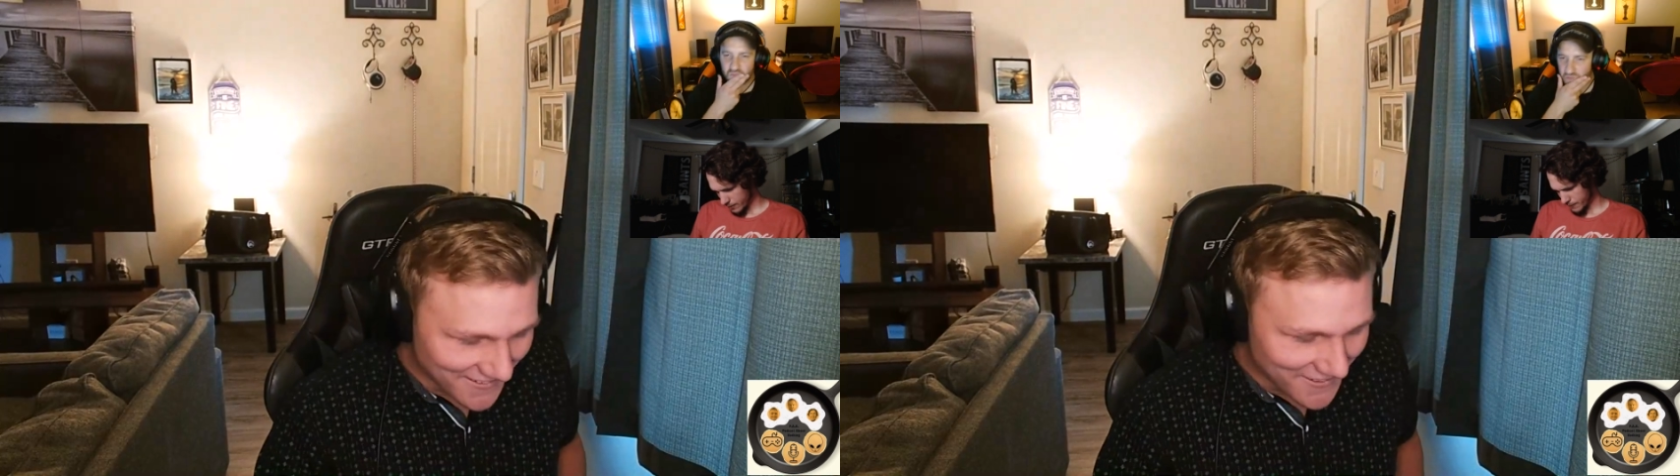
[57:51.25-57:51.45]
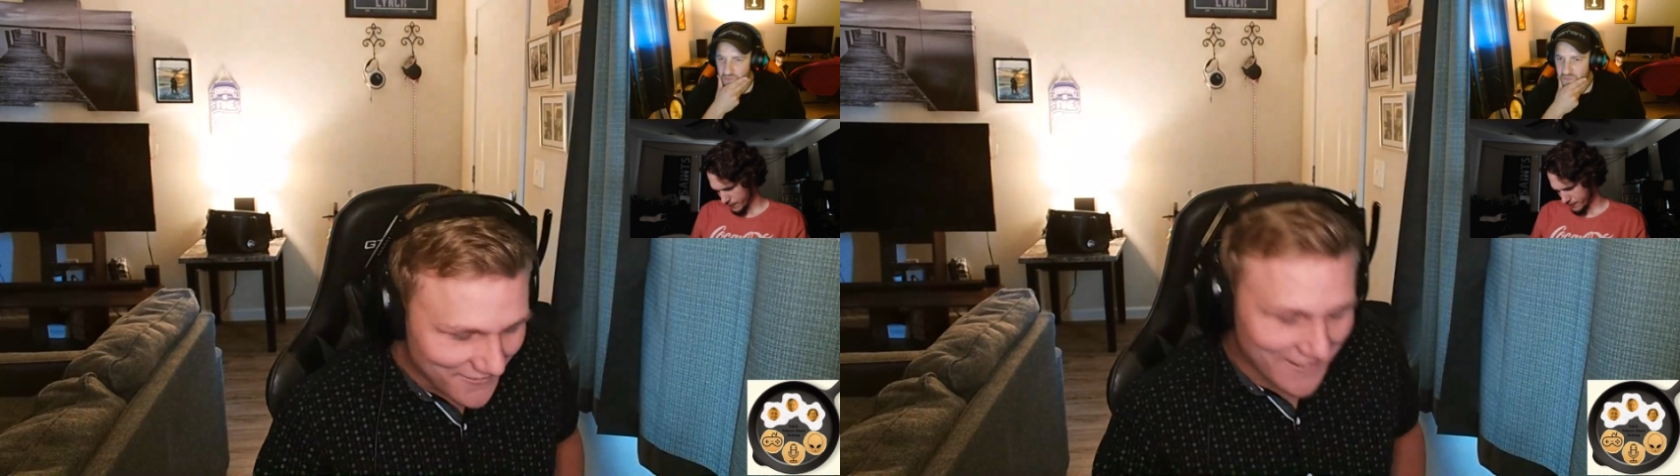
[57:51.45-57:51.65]

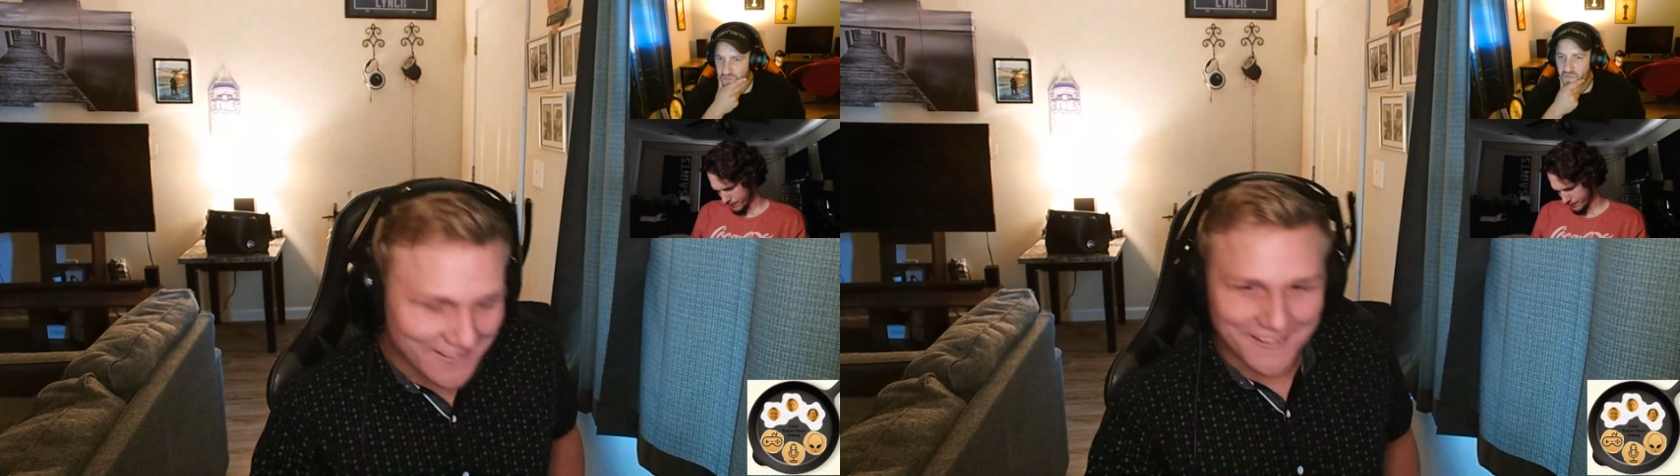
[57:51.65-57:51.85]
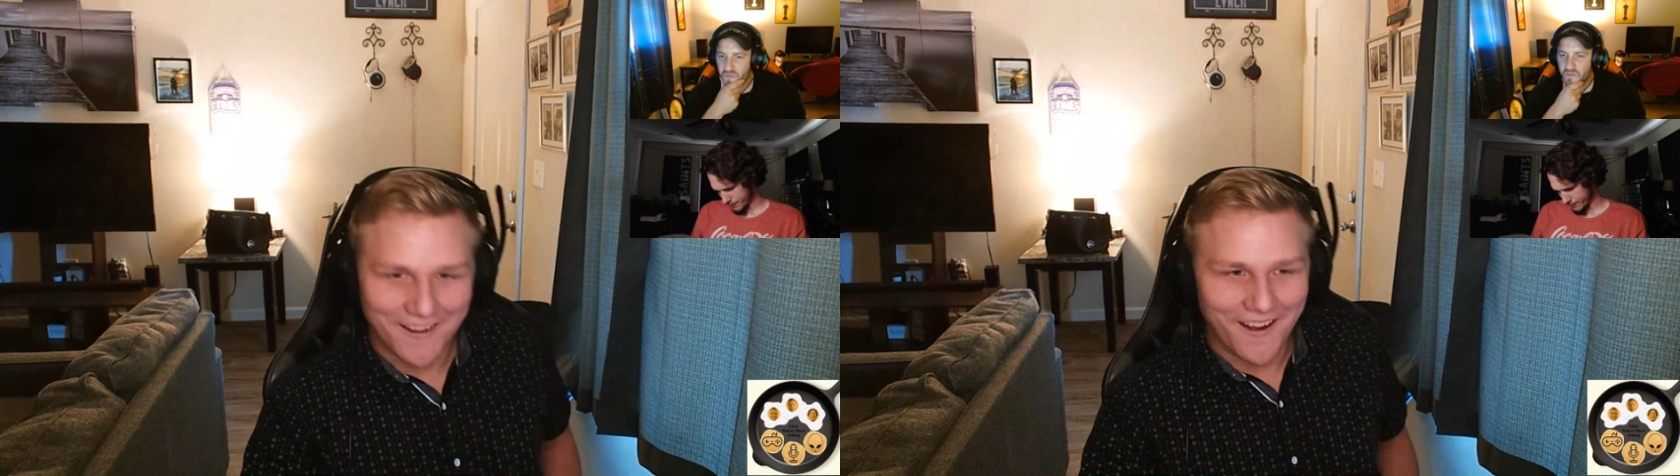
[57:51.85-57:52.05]
Oh
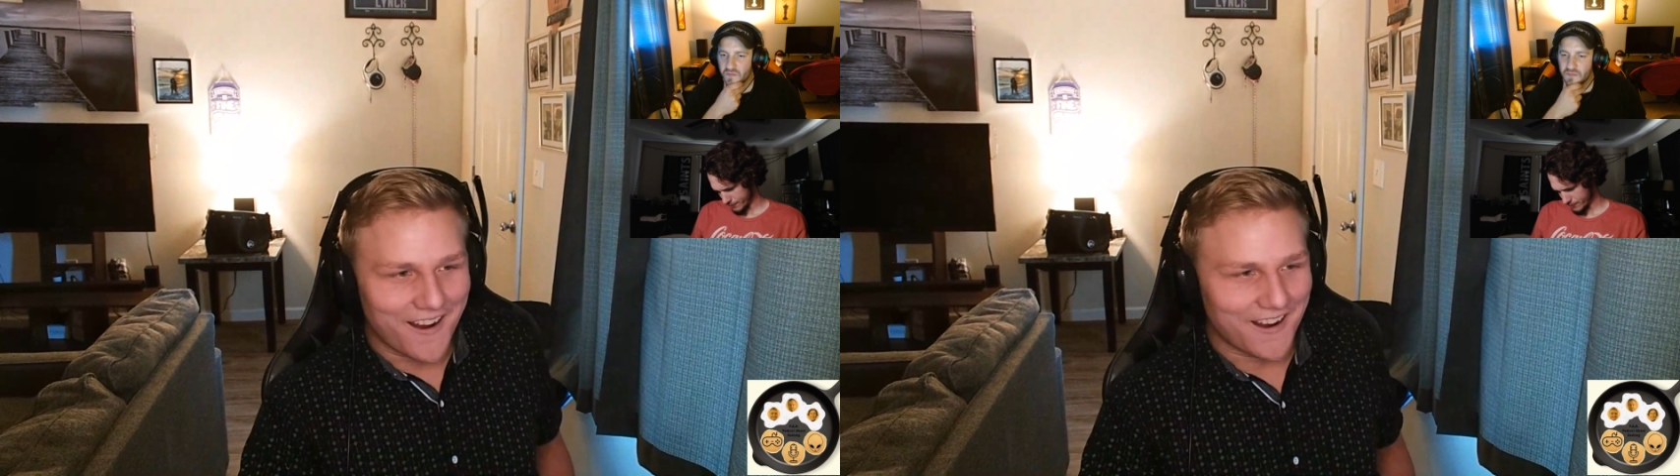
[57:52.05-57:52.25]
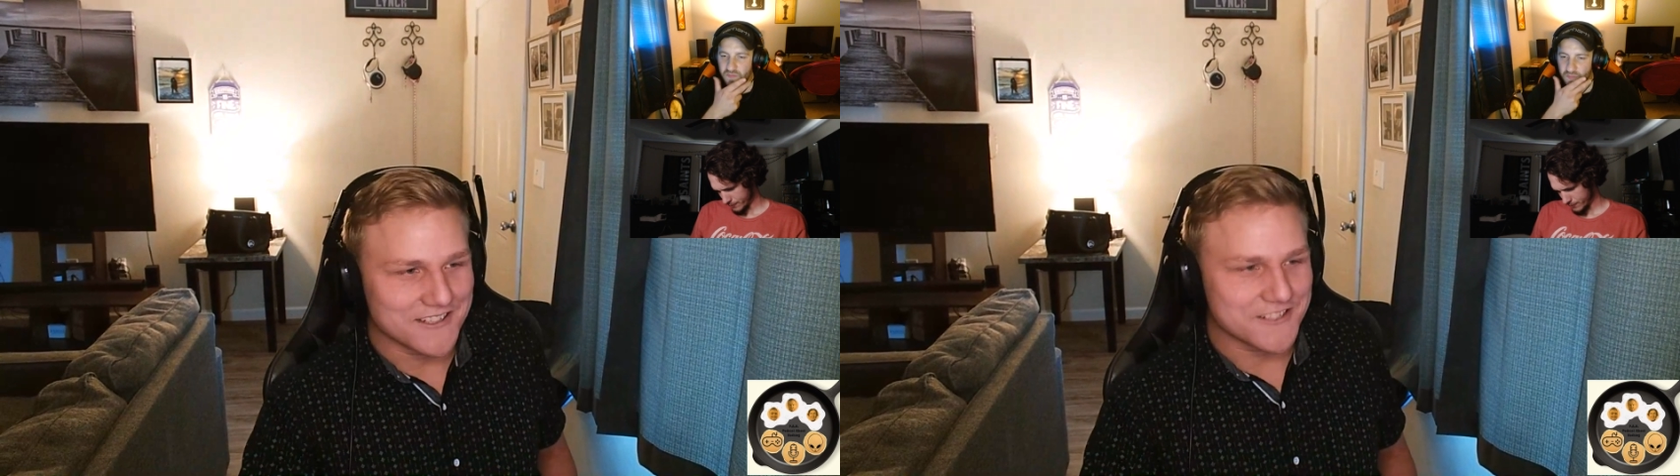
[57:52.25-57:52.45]
my
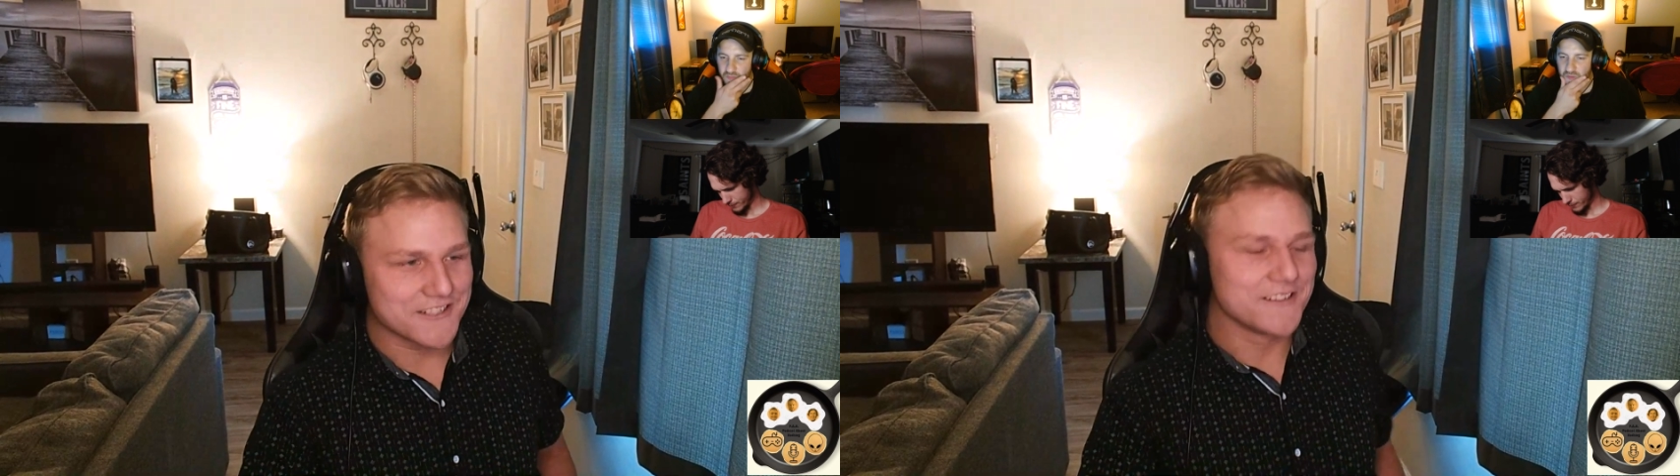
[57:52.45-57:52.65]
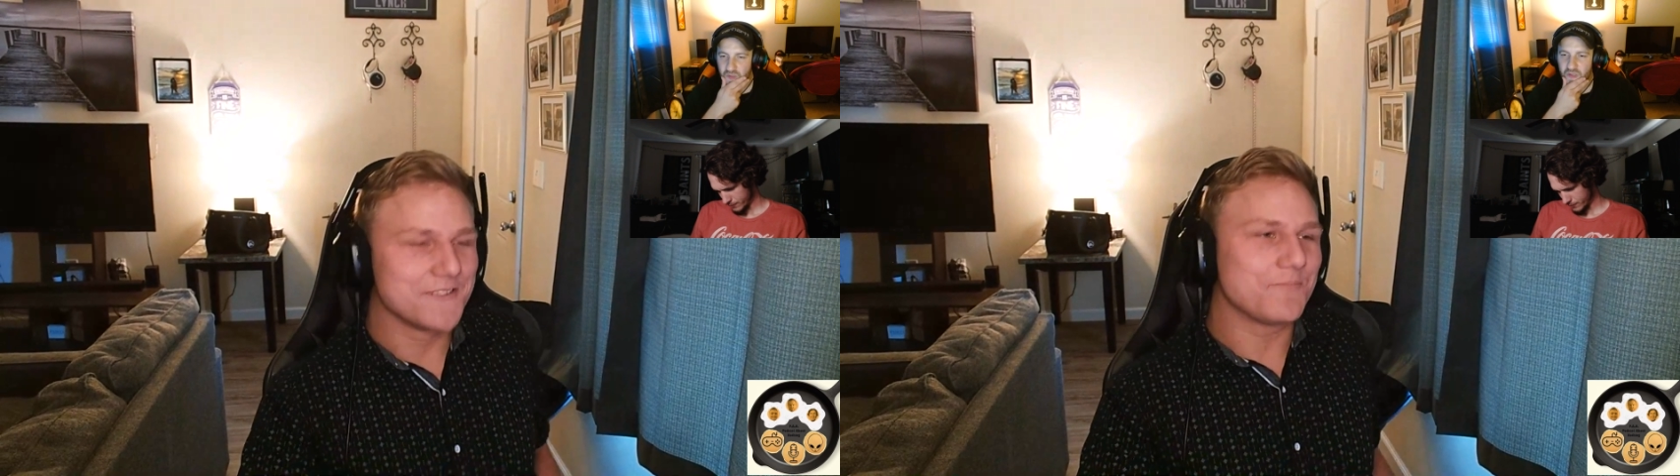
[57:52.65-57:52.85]

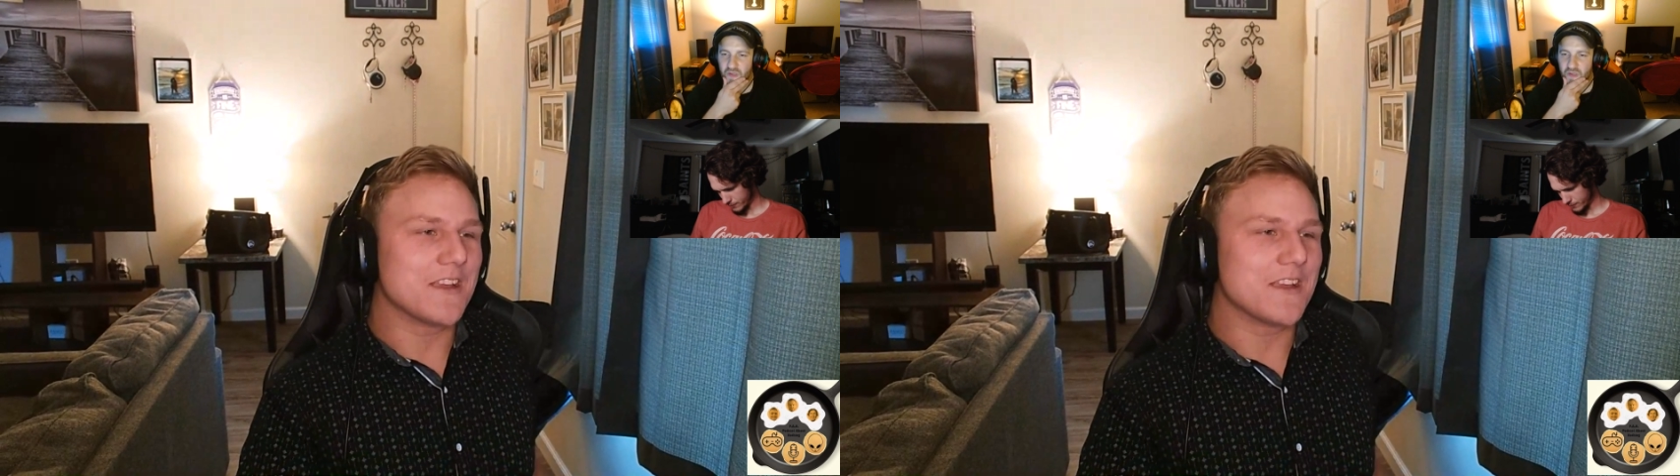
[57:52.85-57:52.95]
gosh!